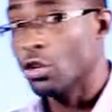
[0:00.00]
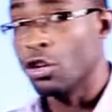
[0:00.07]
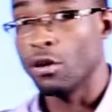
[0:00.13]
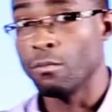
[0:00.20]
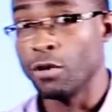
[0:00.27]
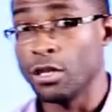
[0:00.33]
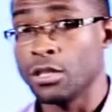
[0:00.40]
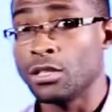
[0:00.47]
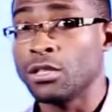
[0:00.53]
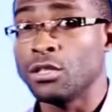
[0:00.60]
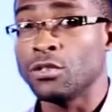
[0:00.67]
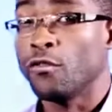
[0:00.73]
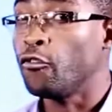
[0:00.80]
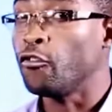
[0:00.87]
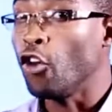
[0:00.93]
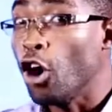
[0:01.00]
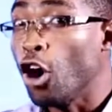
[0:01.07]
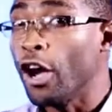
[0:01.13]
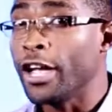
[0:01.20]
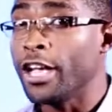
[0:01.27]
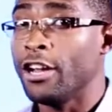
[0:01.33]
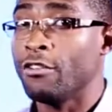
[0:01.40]
commodities,
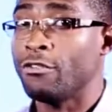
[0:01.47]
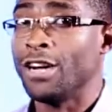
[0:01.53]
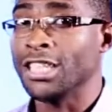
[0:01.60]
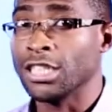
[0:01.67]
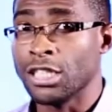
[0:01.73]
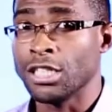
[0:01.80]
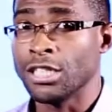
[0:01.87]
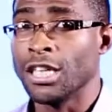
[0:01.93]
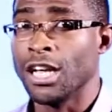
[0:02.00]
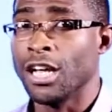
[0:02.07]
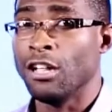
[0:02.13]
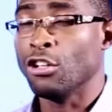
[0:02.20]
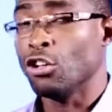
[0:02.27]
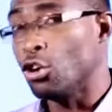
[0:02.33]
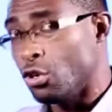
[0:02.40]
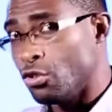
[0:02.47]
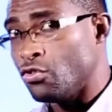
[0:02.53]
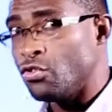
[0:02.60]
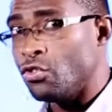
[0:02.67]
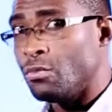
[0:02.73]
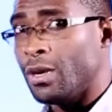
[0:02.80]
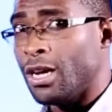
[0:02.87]
for a rational
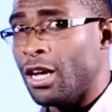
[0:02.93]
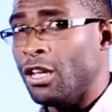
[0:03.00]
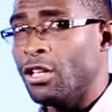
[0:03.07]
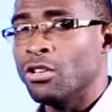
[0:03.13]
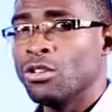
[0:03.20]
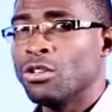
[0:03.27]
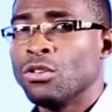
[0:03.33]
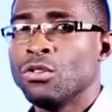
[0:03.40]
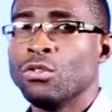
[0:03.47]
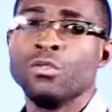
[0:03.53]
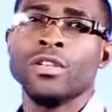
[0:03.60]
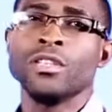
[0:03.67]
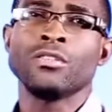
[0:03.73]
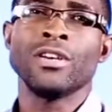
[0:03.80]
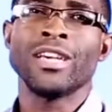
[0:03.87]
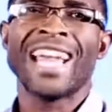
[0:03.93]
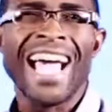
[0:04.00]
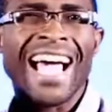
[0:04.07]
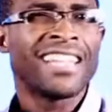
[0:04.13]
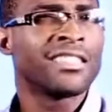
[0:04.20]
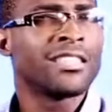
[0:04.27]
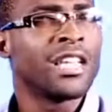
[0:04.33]
consumer who is not
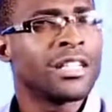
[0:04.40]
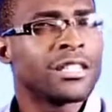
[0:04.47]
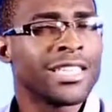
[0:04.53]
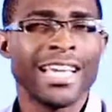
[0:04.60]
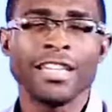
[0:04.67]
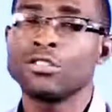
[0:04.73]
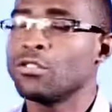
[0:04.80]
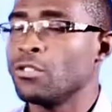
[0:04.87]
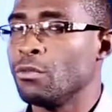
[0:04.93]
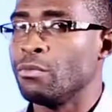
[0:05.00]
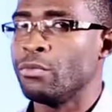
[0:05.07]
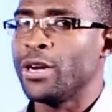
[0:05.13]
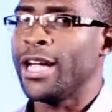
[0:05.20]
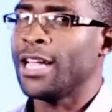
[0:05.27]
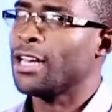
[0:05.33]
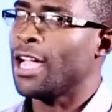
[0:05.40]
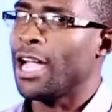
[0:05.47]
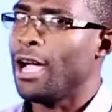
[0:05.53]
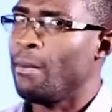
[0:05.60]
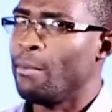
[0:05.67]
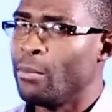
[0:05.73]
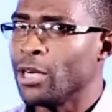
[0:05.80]
addicted to bread
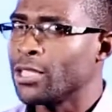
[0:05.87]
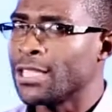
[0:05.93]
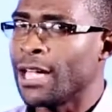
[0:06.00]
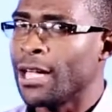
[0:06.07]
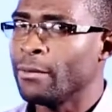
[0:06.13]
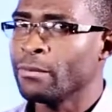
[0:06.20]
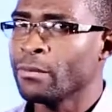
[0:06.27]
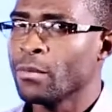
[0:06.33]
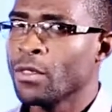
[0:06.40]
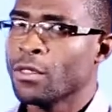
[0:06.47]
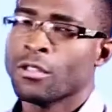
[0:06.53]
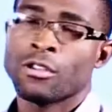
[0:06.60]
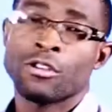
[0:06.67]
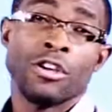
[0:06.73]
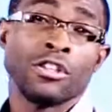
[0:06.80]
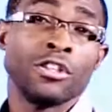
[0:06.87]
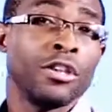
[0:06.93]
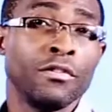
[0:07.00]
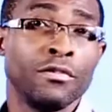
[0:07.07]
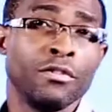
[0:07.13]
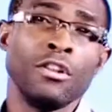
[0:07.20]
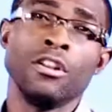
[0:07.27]
and butter, because
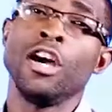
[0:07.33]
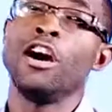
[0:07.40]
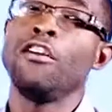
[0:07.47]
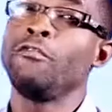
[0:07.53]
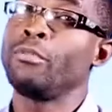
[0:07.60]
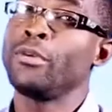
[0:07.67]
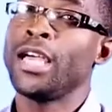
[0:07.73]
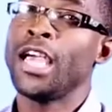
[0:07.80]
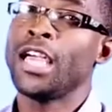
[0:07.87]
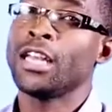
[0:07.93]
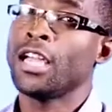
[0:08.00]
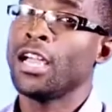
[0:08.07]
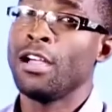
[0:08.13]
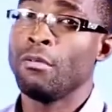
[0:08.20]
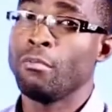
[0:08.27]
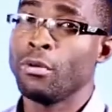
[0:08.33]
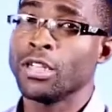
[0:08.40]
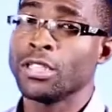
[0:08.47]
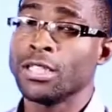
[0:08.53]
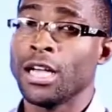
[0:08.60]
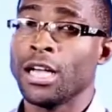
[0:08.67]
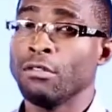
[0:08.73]
if you love bread and
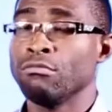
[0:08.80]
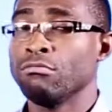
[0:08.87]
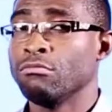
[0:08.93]
butter,